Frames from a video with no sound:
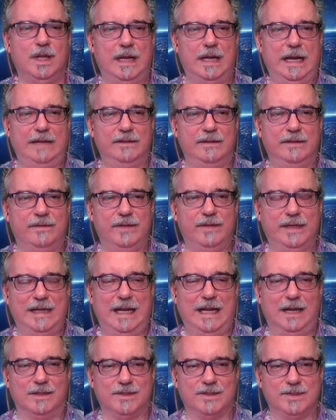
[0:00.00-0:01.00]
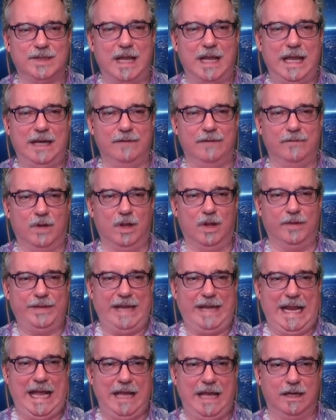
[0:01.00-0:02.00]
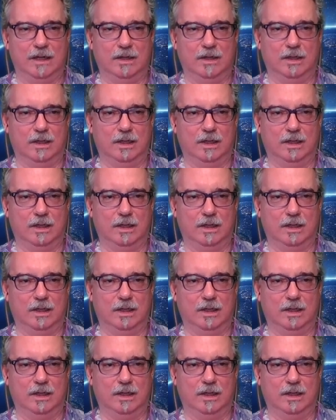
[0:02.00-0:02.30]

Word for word: And the thing outside of all that